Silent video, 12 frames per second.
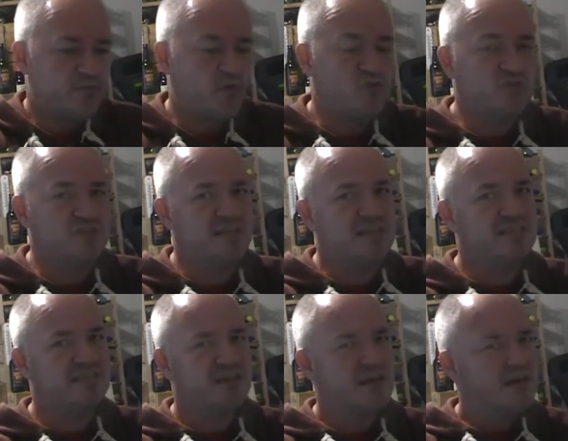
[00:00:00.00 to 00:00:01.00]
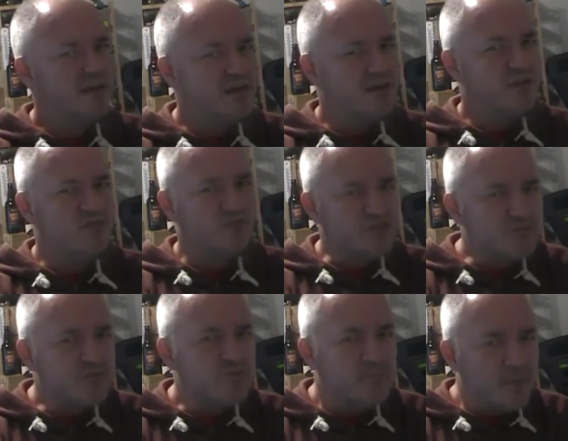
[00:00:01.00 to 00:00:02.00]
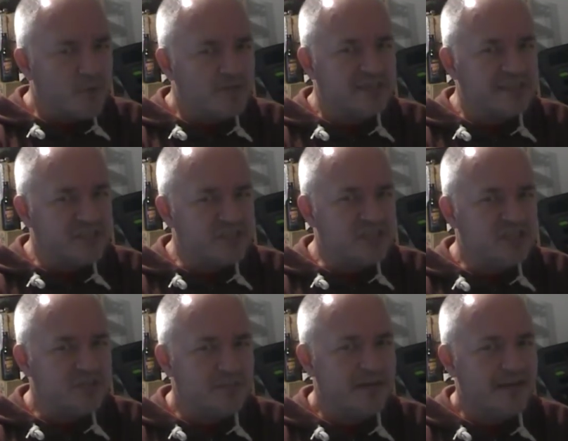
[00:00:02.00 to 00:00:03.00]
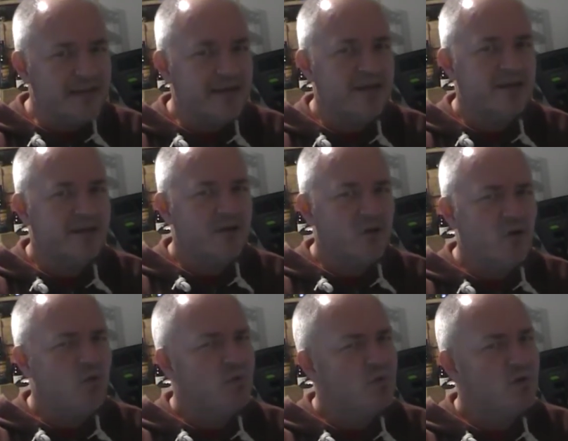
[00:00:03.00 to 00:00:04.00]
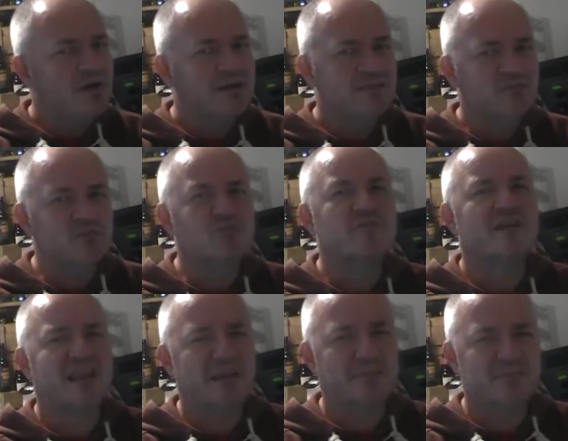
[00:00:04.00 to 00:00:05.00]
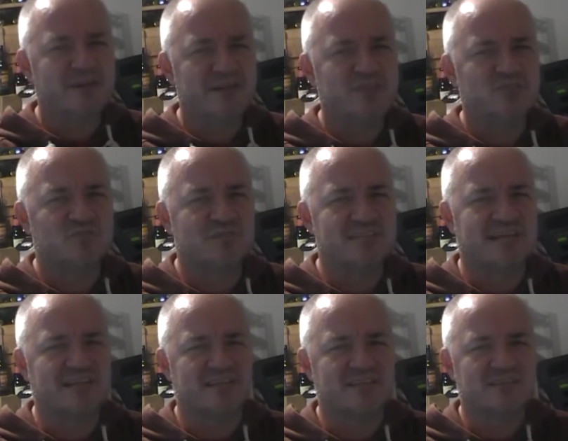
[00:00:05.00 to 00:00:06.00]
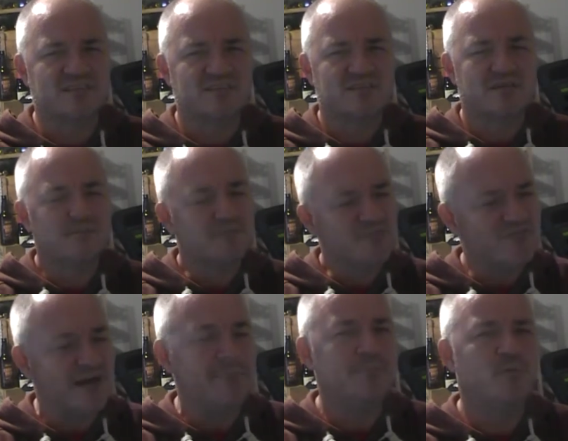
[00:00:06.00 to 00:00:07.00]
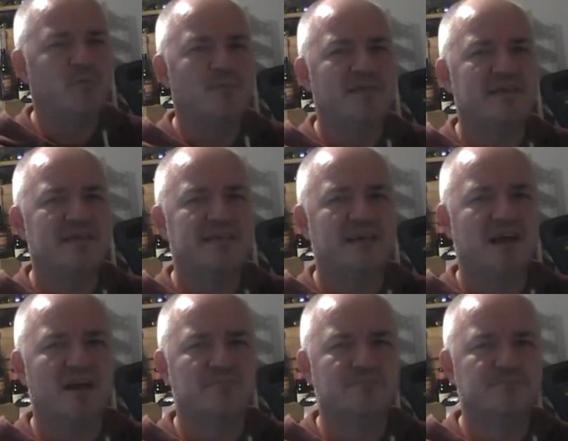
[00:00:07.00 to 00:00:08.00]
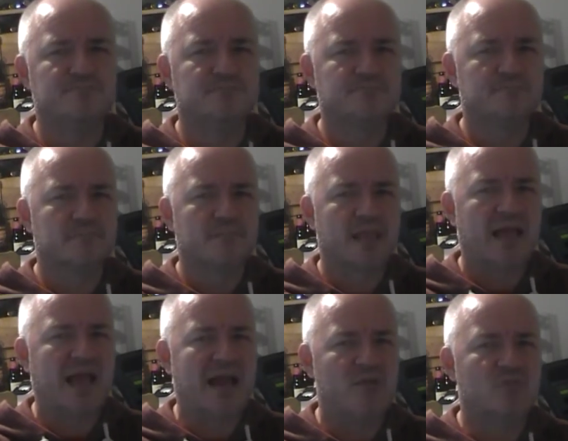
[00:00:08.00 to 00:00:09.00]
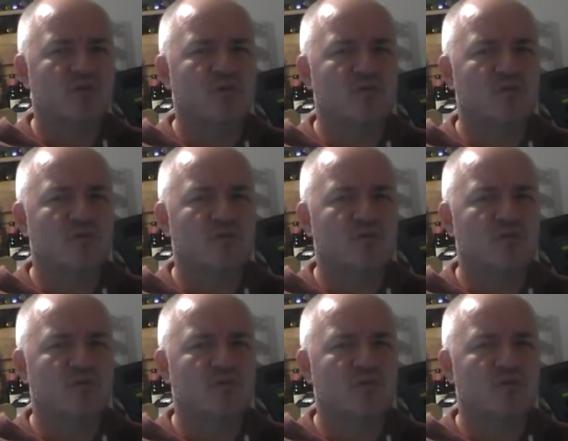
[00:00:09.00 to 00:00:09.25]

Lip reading: watches this, Christmas pudding ginger beer. Do another collaboration with Sadlers. Ramp up the alcohol